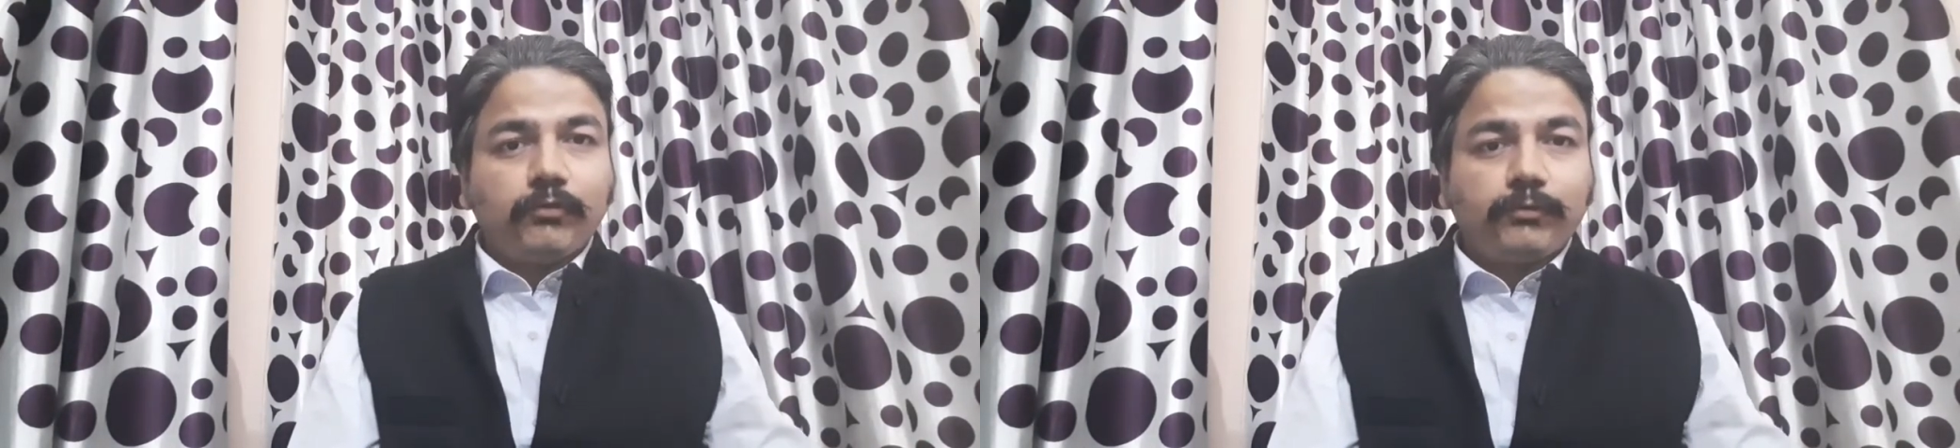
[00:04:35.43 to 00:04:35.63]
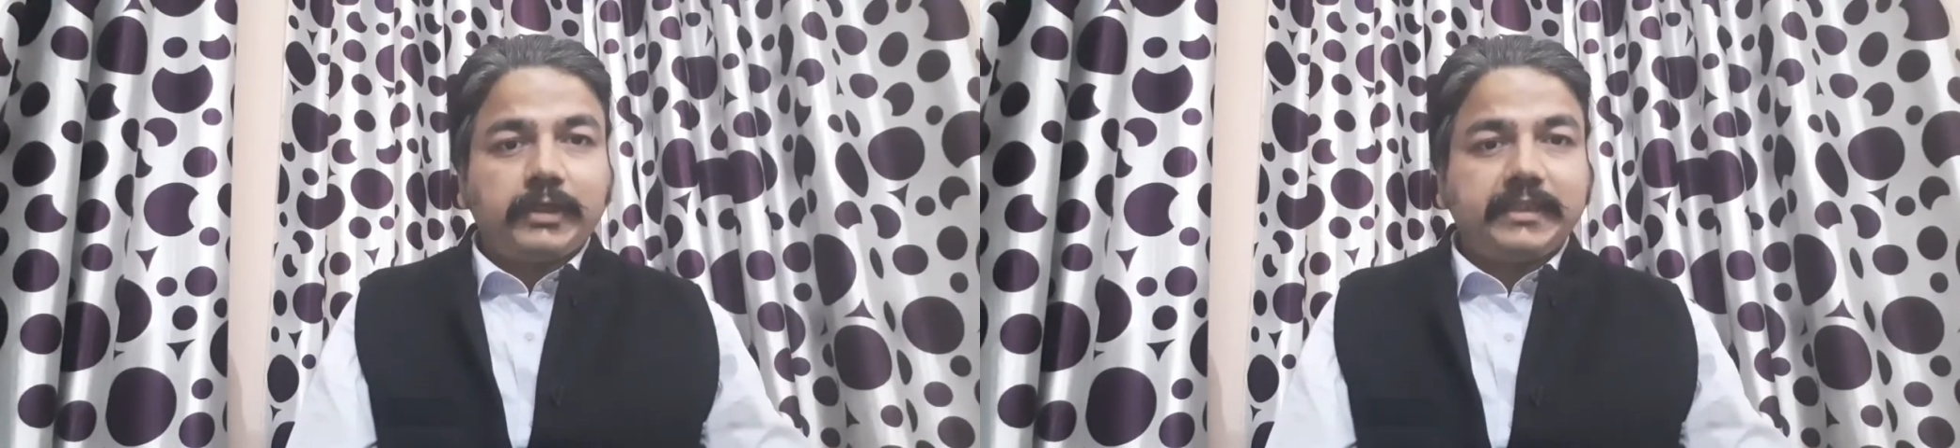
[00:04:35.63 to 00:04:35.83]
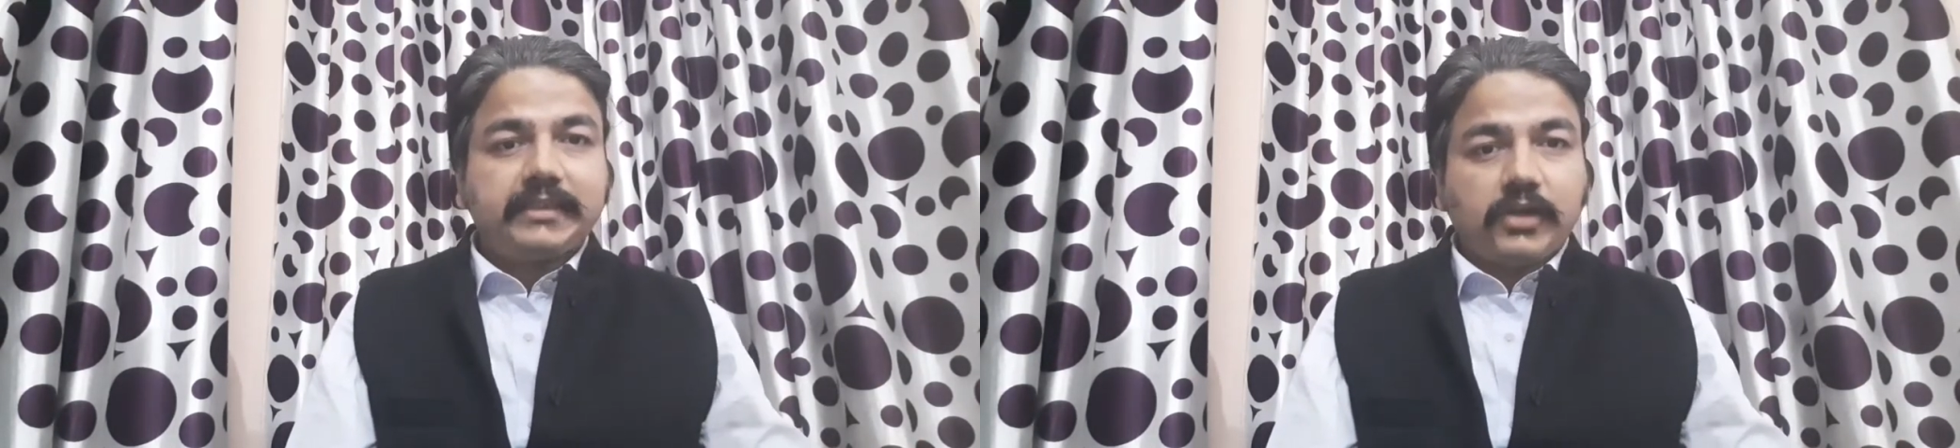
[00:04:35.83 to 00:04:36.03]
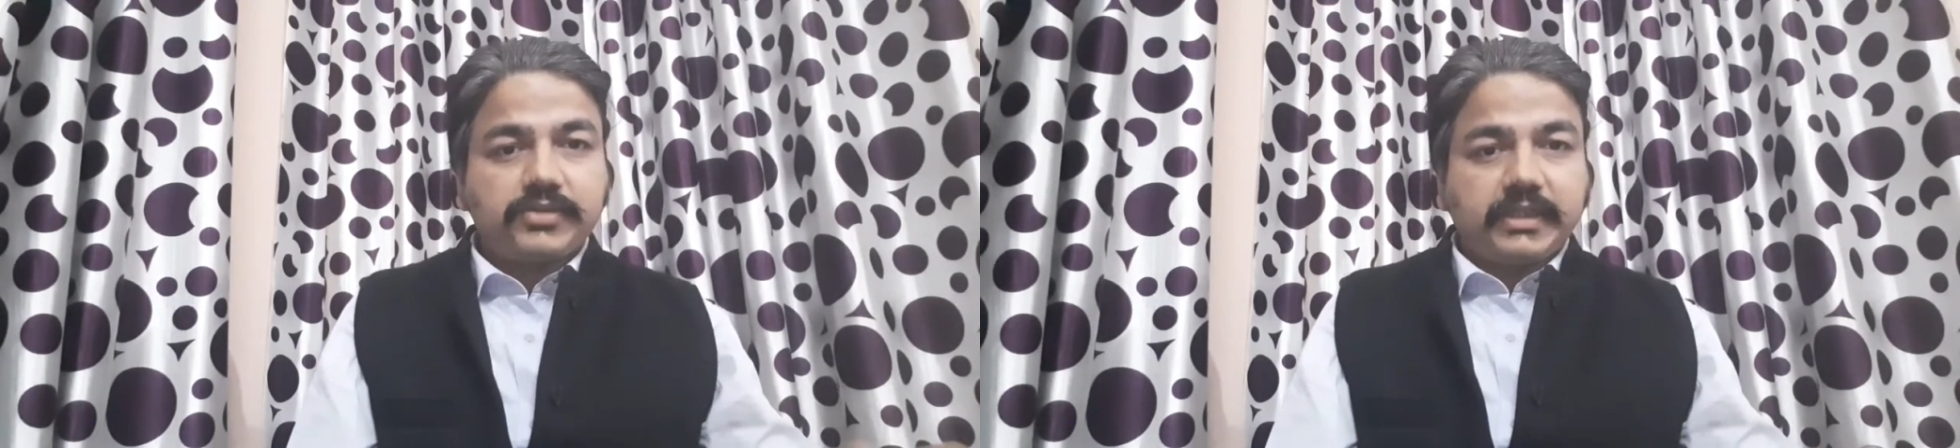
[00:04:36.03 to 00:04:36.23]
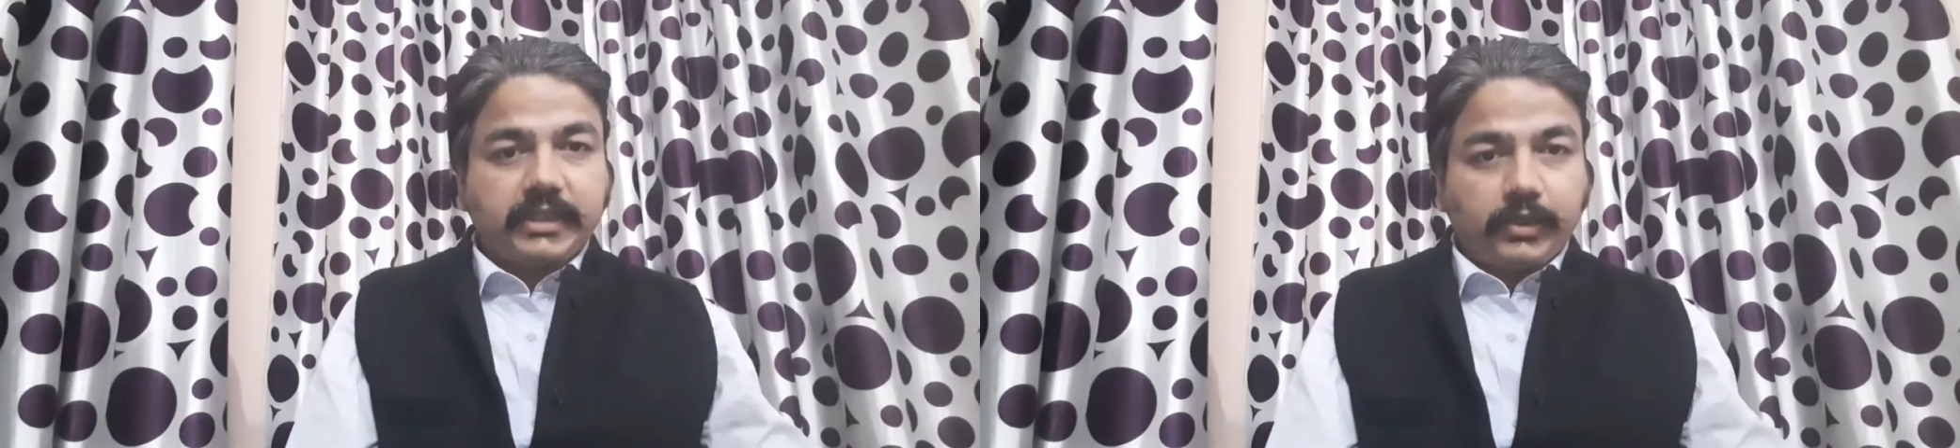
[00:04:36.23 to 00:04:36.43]

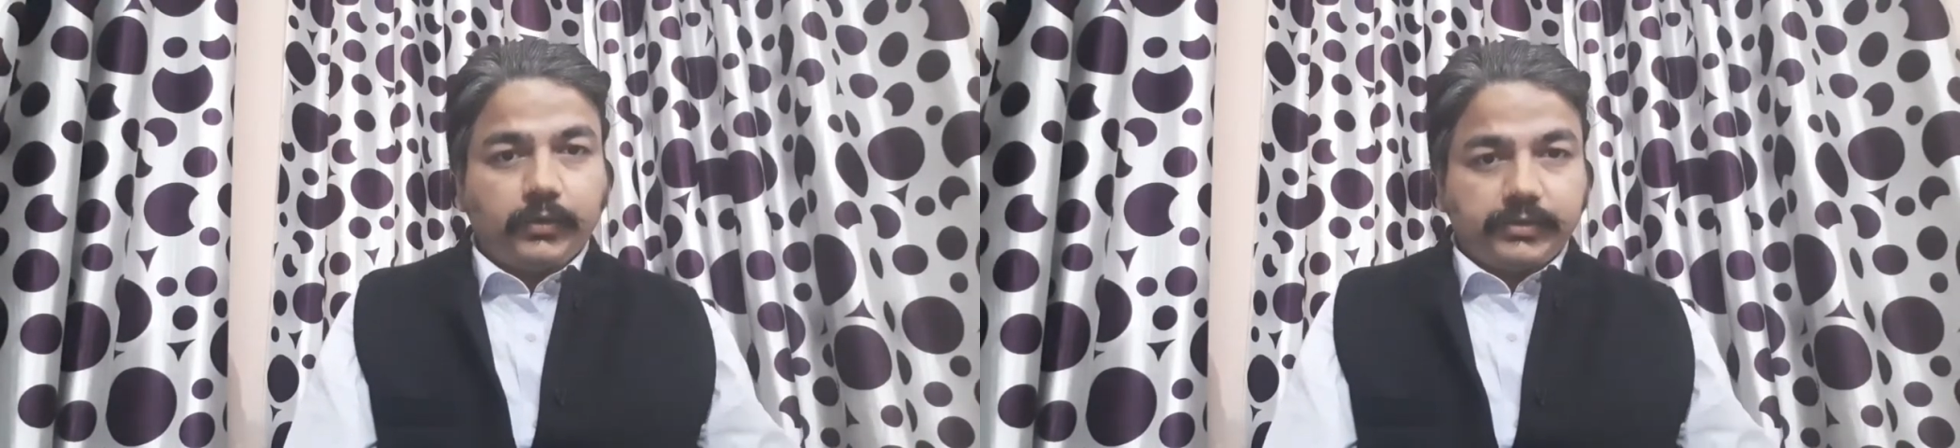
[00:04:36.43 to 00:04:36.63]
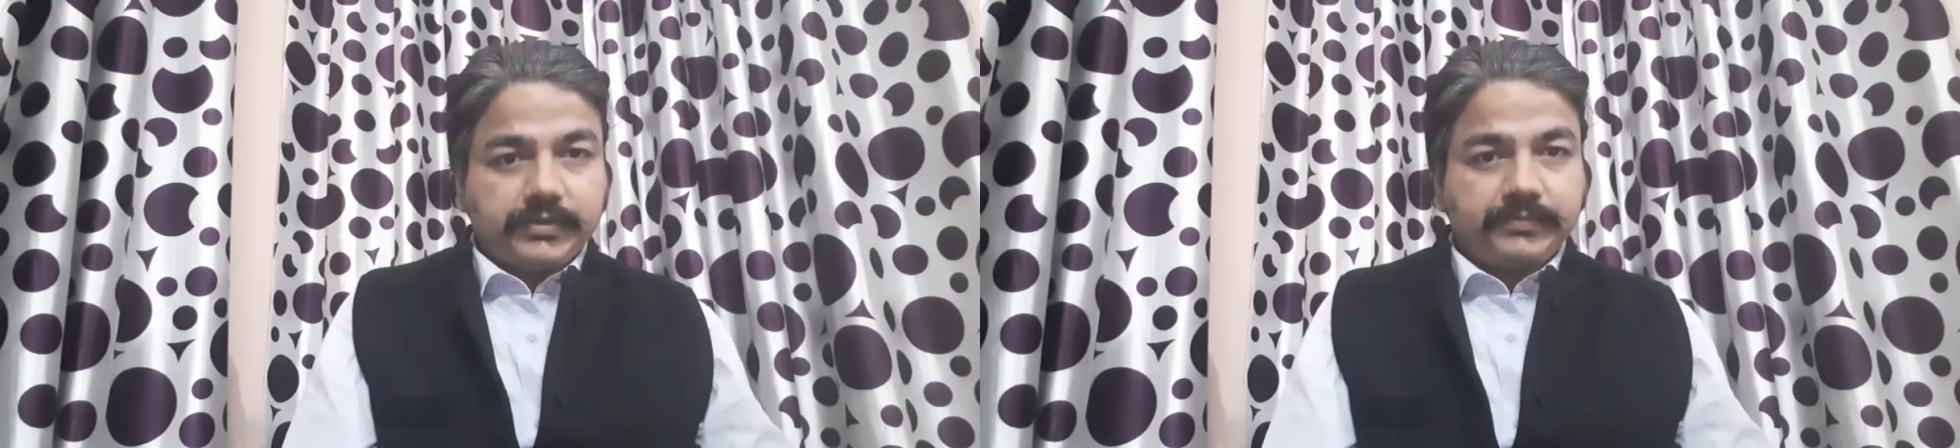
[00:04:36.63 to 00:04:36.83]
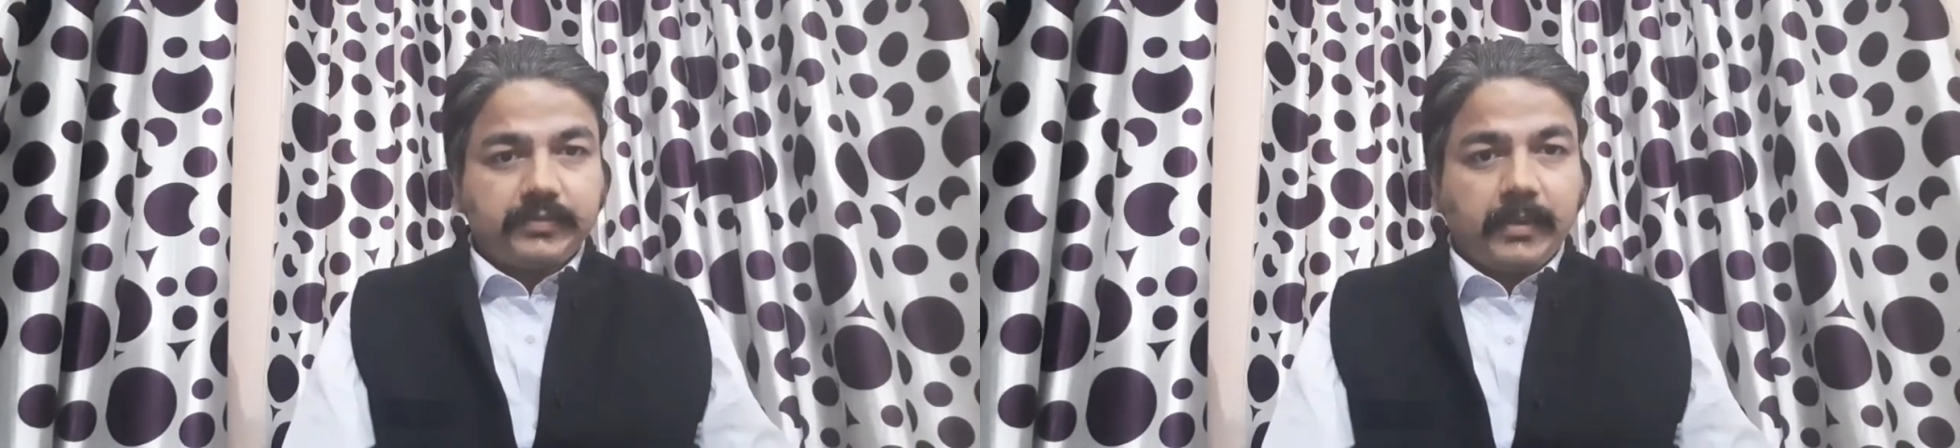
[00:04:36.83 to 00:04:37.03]
40,000 crores.